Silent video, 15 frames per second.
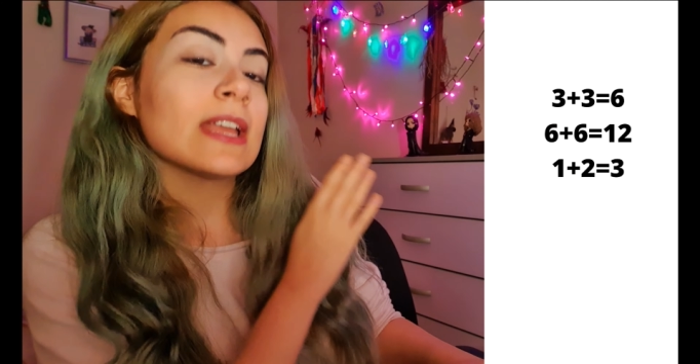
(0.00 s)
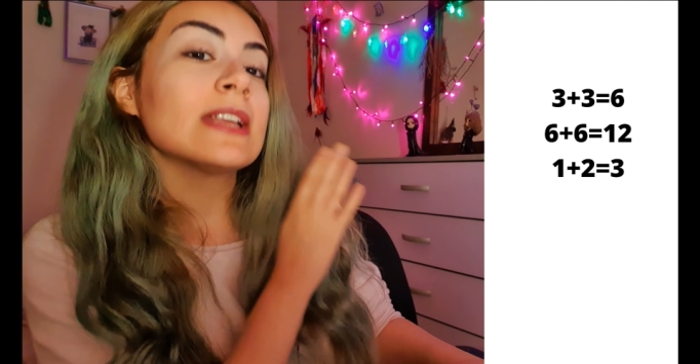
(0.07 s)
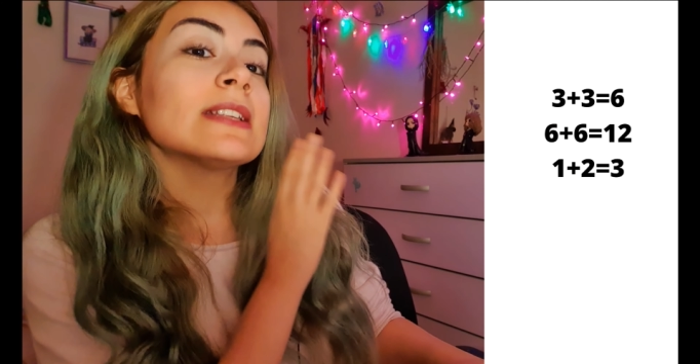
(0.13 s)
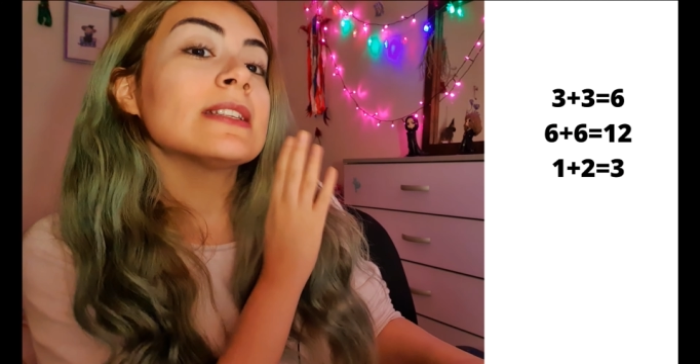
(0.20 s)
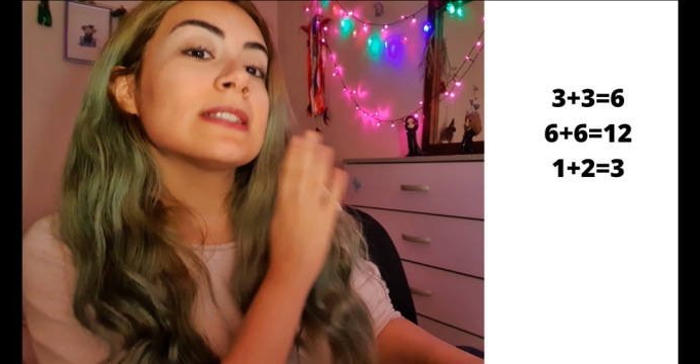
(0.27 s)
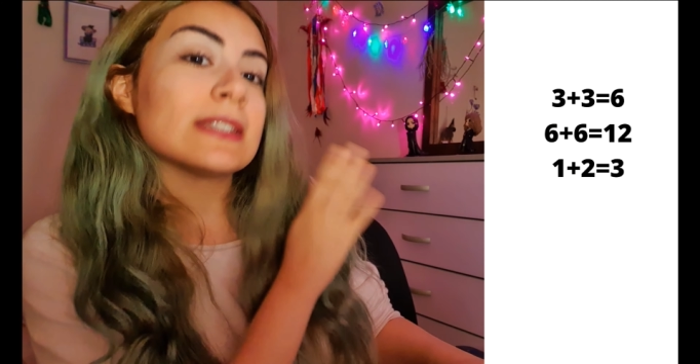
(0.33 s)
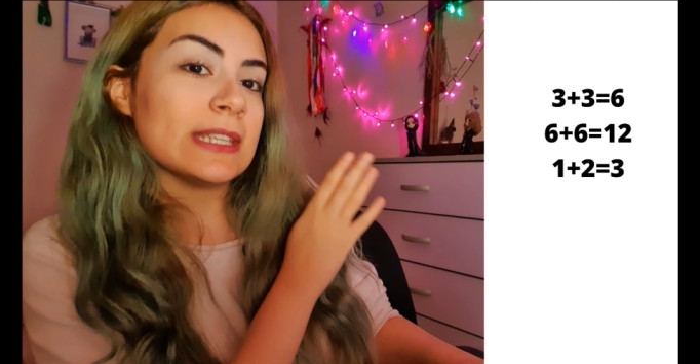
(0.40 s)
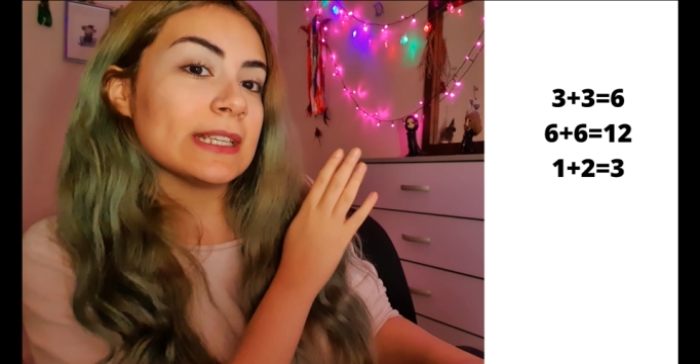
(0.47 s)

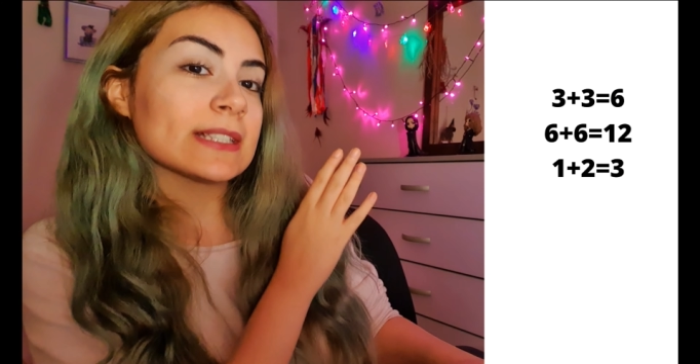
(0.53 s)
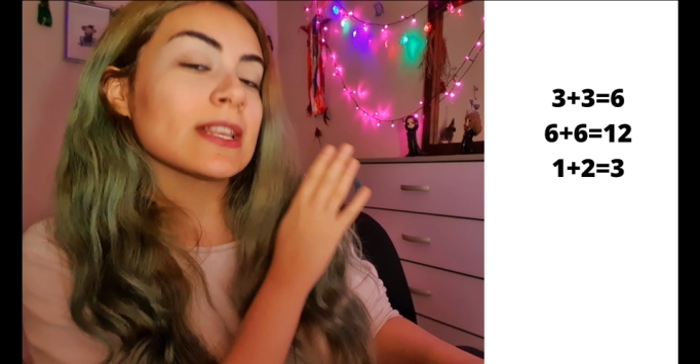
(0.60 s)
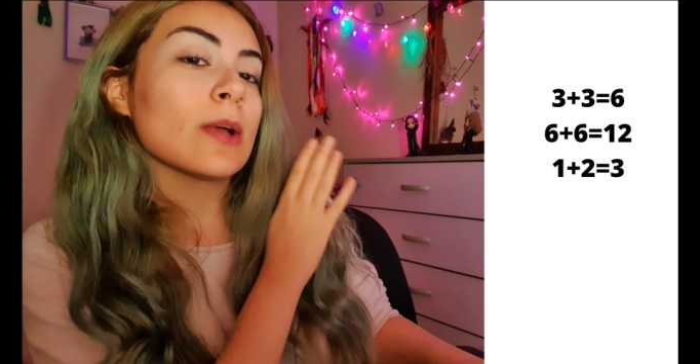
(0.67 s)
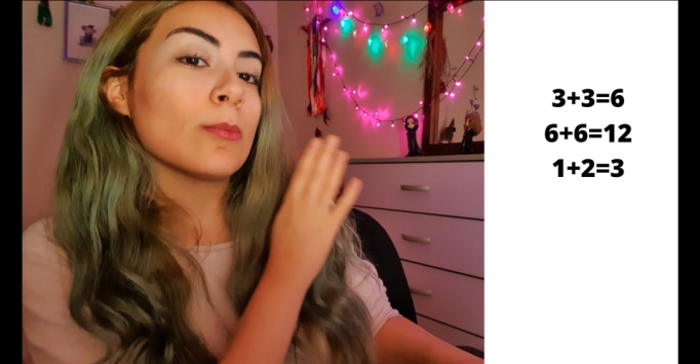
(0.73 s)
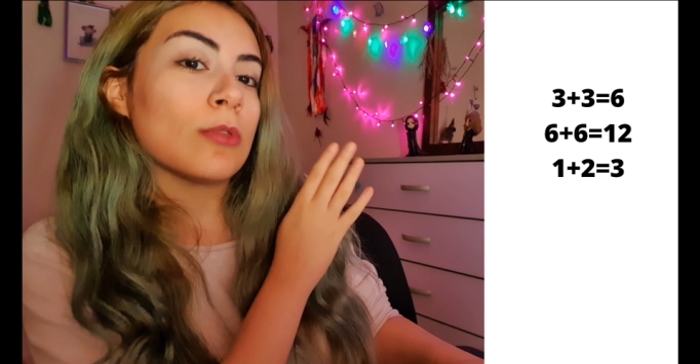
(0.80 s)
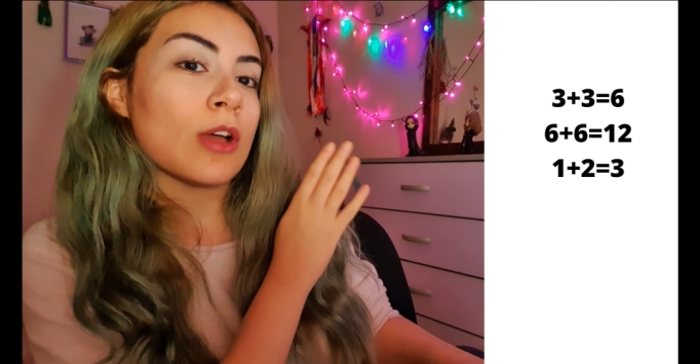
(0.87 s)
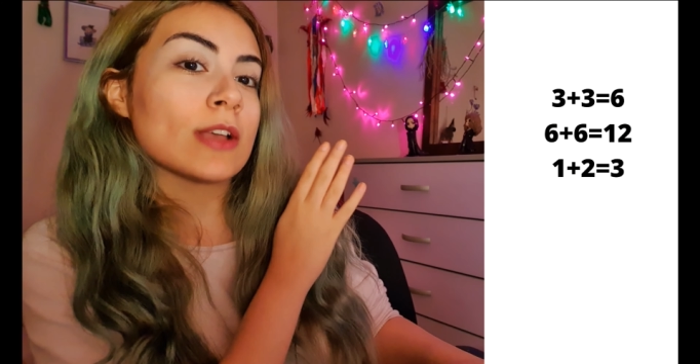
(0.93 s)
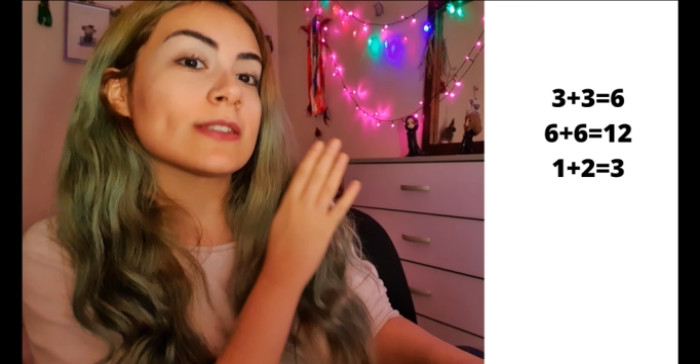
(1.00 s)
6
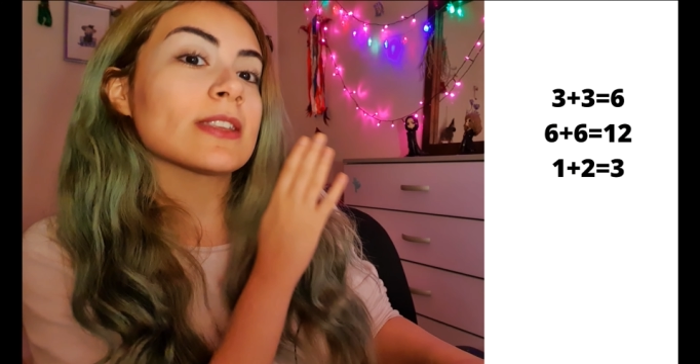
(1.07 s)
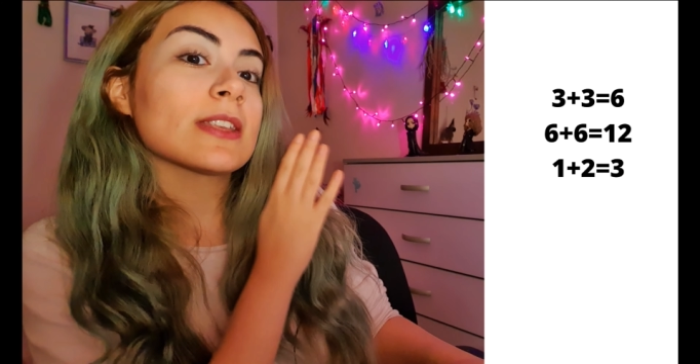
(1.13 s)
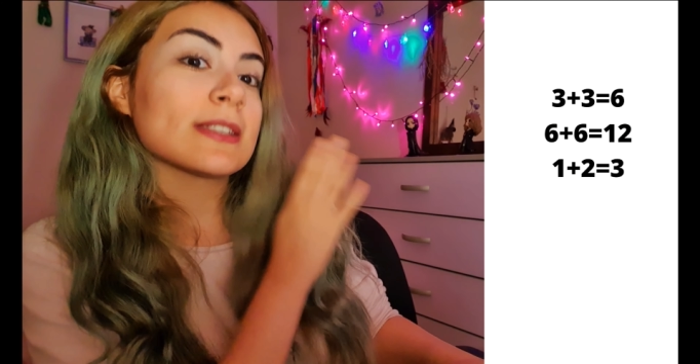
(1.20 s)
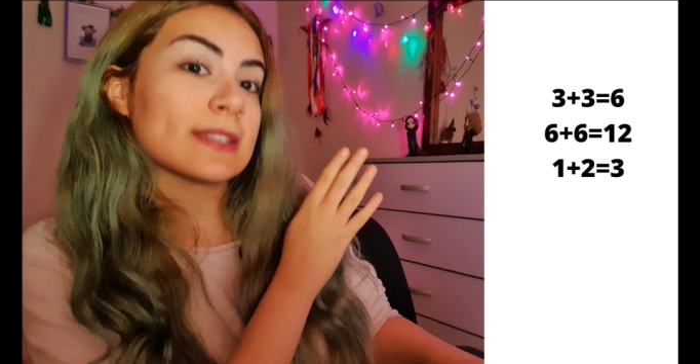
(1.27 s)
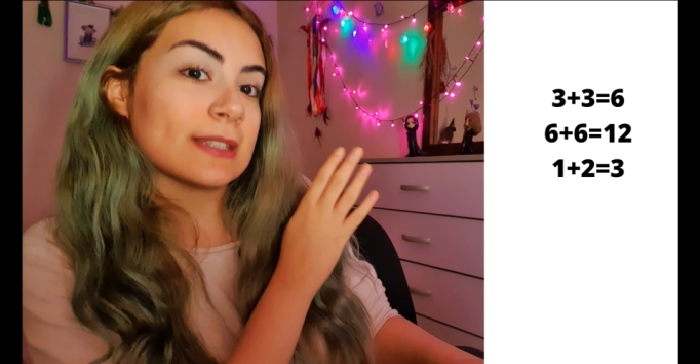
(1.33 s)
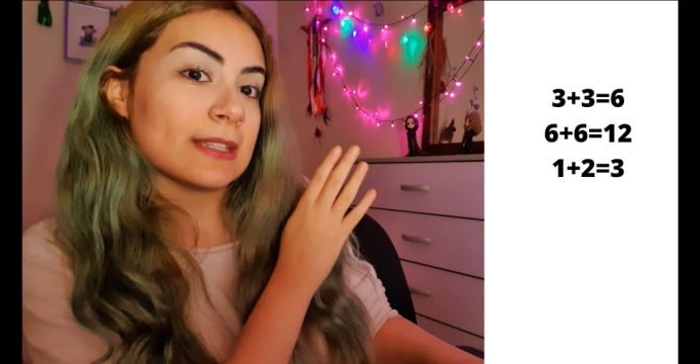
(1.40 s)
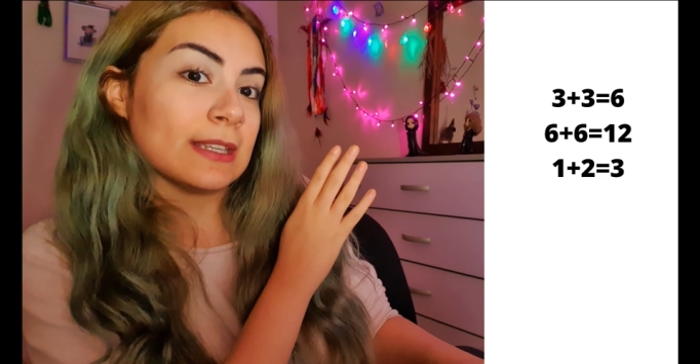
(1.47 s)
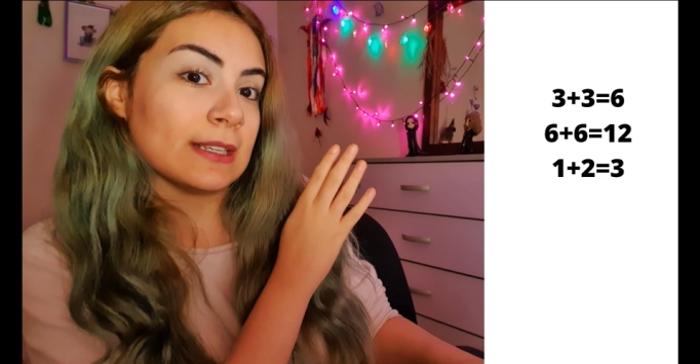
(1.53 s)
plus
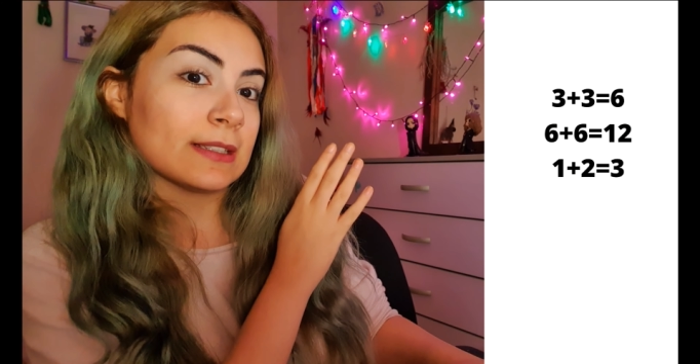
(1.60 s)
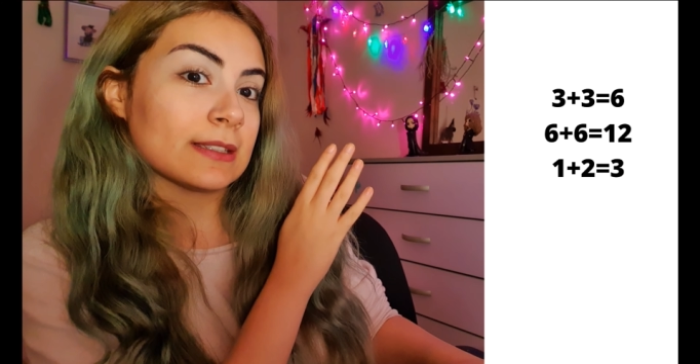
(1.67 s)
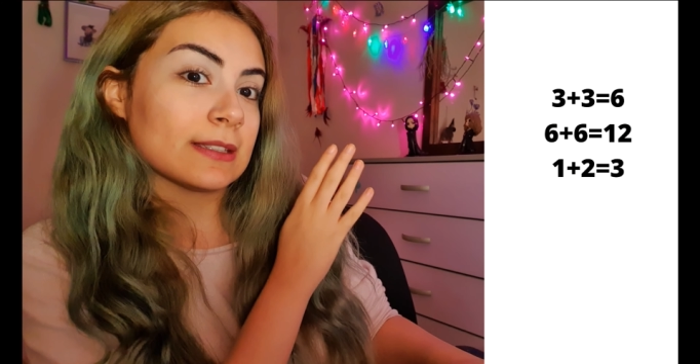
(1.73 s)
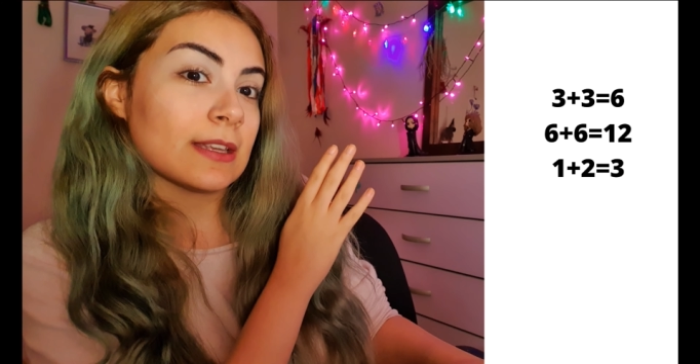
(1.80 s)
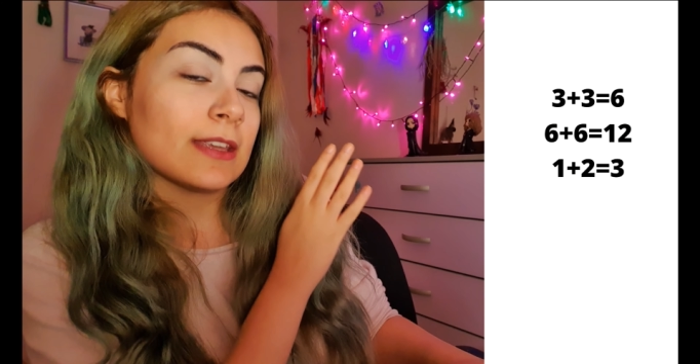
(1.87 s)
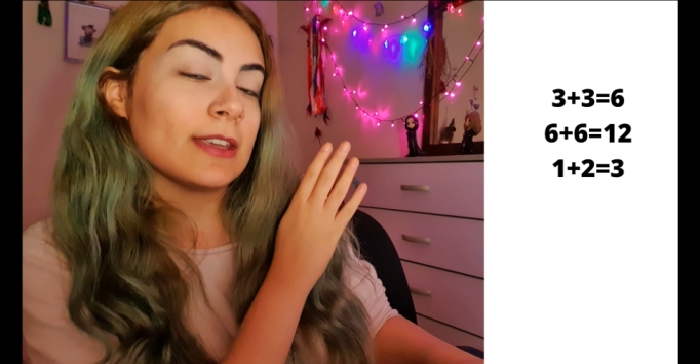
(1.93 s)
6